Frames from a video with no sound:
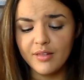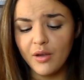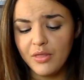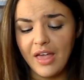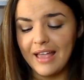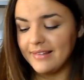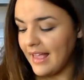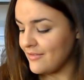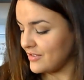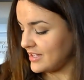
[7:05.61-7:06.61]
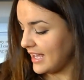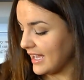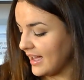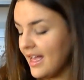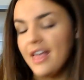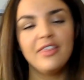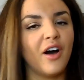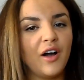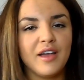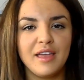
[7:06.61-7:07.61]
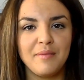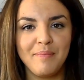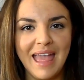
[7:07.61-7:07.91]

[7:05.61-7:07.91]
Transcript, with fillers: So that is everything that I